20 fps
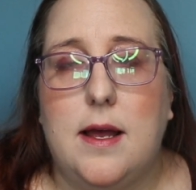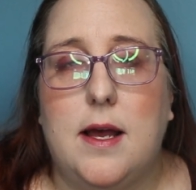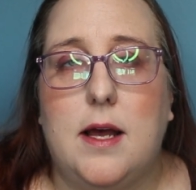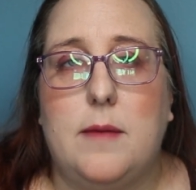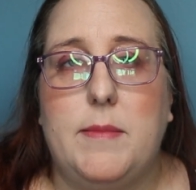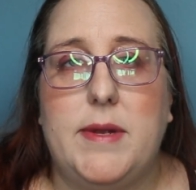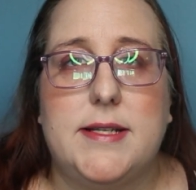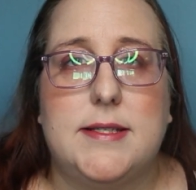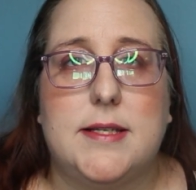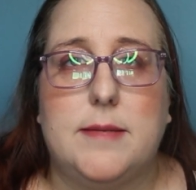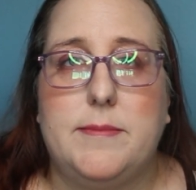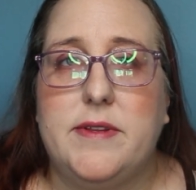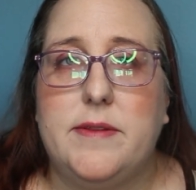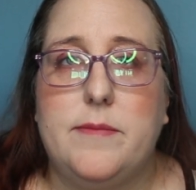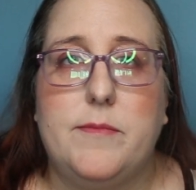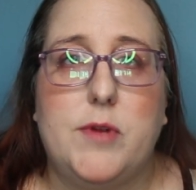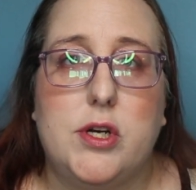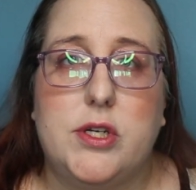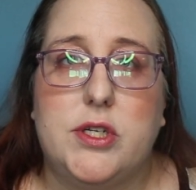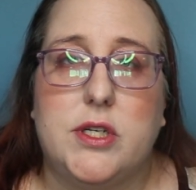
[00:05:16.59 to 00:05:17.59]
and some of
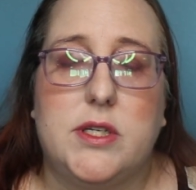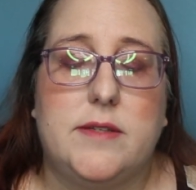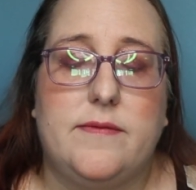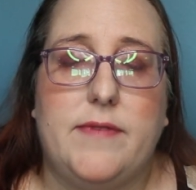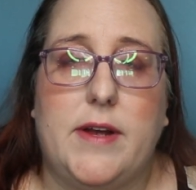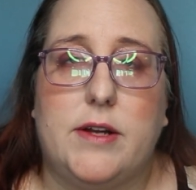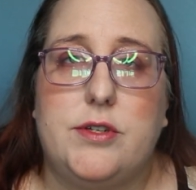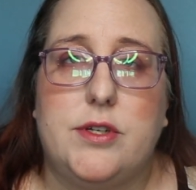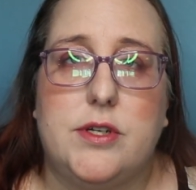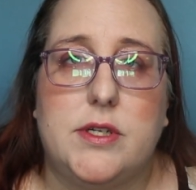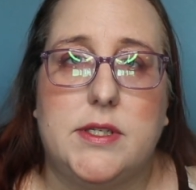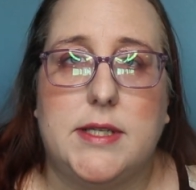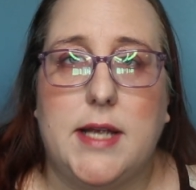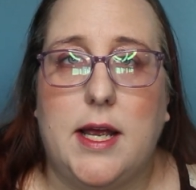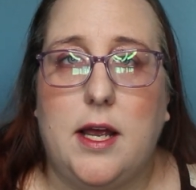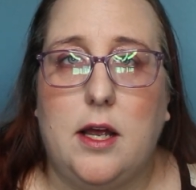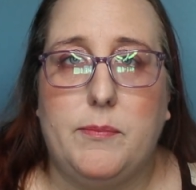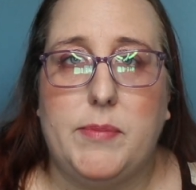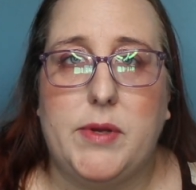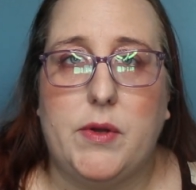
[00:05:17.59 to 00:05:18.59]
them are just vouchers to
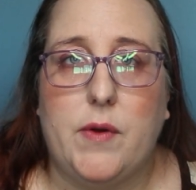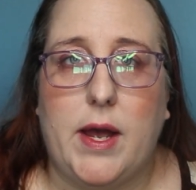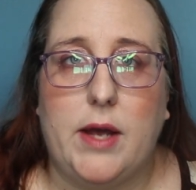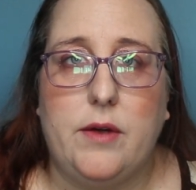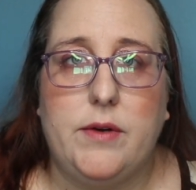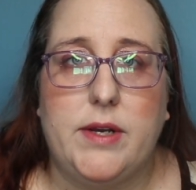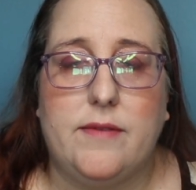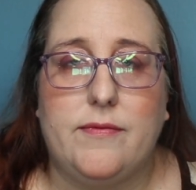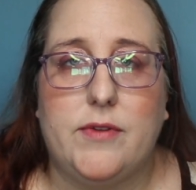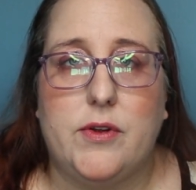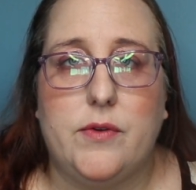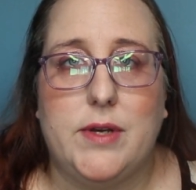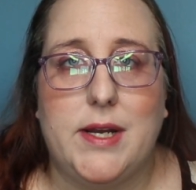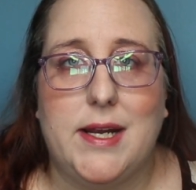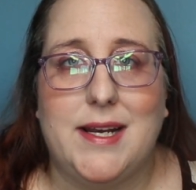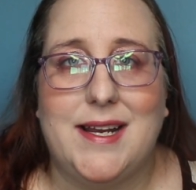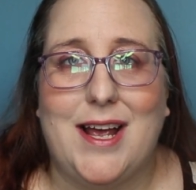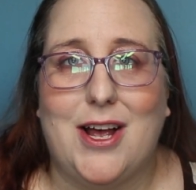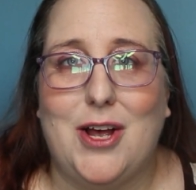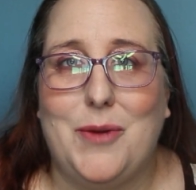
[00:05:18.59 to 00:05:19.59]
help you out if you
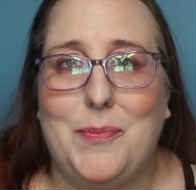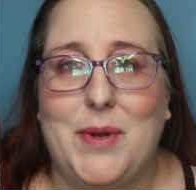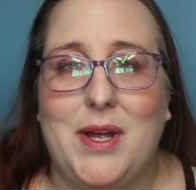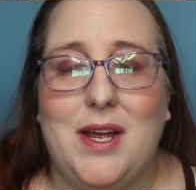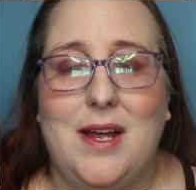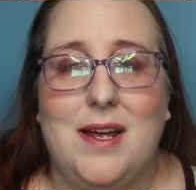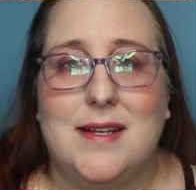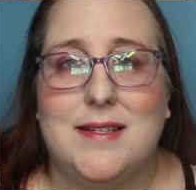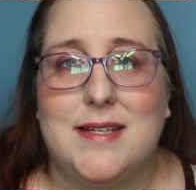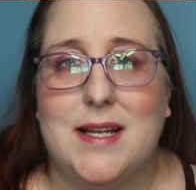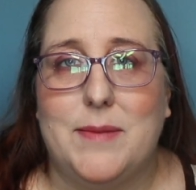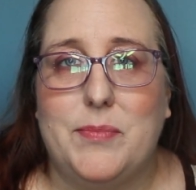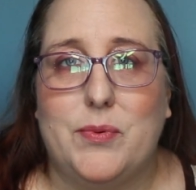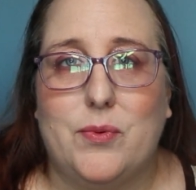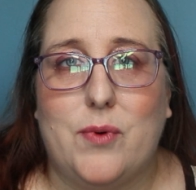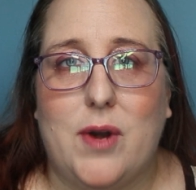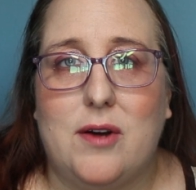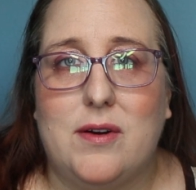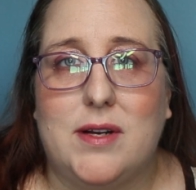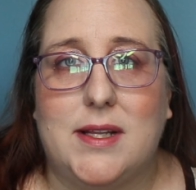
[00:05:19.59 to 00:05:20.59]
need help
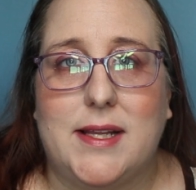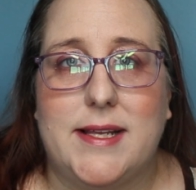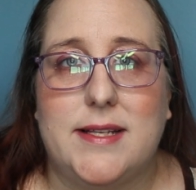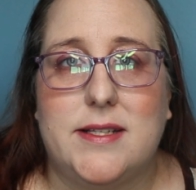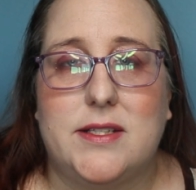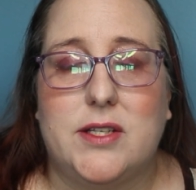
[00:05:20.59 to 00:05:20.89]
temporarily.